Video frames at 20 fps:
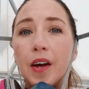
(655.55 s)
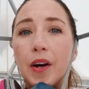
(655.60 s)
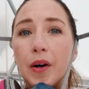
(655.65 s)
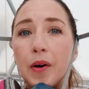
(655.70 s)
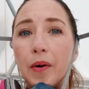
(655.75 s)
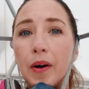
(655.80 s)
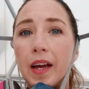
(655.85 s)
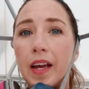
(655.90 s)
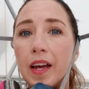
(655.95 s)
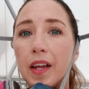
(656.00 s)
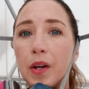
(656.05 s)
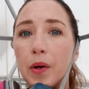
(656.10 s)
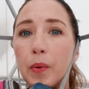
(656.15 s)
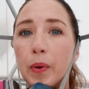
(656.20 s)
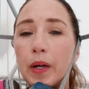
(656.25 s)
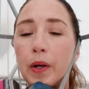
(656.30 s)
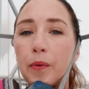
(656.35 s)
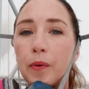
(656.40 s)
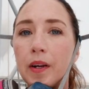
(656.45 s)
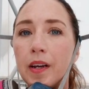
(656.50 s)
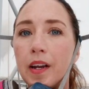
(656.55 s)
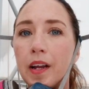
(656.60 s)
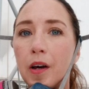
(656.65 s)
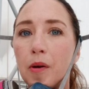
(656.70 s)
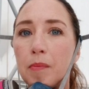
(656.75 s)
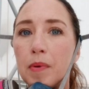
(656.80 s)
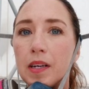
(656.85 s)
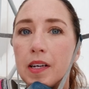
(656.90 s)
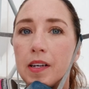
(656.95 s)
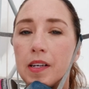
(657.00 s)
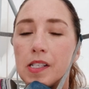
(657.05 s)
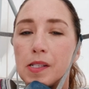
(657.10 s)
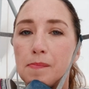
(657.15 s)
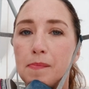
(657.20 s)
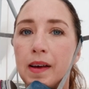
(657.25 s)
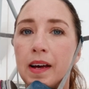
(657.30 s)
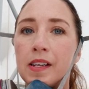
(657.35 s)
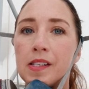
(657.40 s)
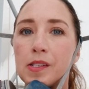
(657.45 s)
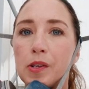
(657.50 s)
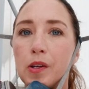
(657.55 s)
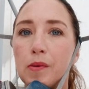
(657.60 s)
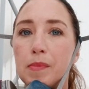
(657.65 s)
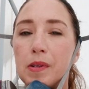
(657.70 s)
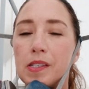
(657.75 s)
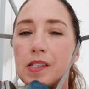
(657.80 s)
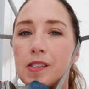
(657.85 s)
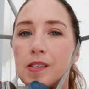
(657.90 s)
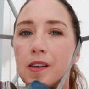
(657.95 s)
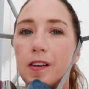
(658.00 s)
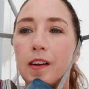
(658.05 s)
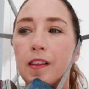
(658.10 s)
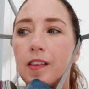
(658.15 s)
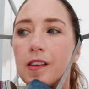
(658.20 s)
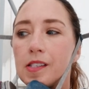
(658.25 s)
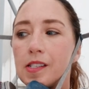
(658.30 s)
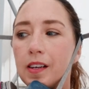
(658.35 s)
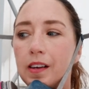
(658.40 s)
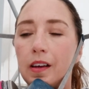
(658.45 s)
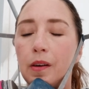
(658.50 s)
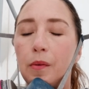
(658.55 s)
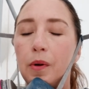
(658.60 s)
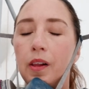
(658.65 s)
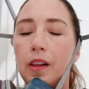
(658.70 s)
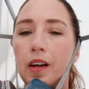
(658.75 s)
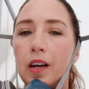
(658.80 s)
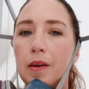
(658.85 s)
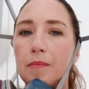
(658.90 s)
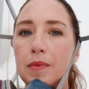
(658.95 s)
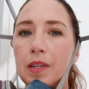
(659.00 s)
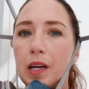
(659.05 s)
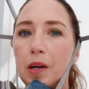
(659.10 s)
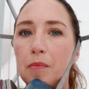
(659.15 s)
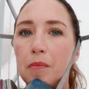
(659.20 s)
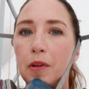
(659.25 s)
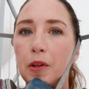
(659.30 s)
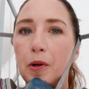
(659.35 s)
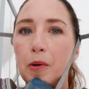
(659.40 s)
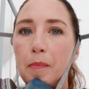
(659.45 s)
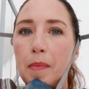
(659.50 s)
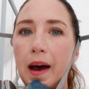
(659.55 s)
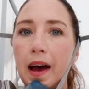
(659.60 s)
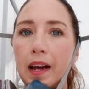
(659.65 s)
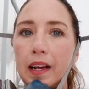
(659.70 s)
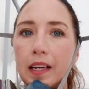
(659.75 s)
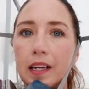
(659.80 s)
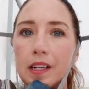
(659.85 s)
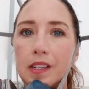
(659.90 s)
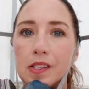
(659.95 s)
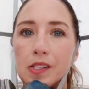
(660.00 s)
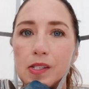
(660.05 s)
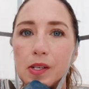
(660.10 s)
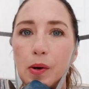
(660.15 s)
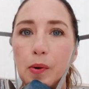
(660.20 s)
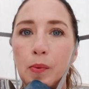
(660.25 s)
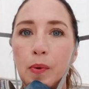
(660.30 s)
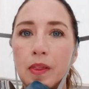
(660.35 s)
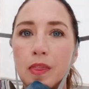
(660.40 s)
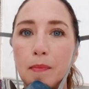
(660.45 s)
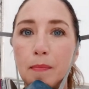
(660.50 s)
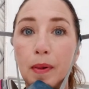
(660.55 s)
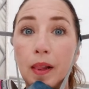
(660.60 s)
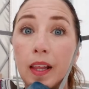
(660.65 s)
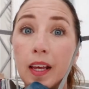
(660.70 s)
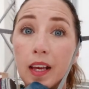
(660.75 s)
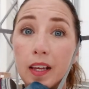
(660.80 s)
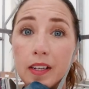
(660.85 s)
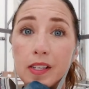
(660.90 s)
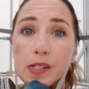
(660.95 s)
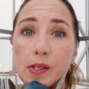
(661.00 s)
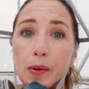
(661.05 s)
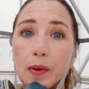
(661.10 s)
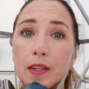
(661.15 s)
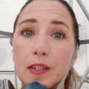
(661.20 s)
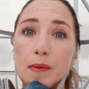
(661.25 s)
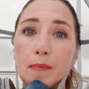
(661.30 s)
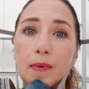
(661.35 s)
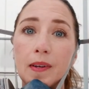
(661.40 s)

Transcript: Oh, and a quick rundown because Matt's gonna be starting this again while I'm down below bagging. So what the plan is going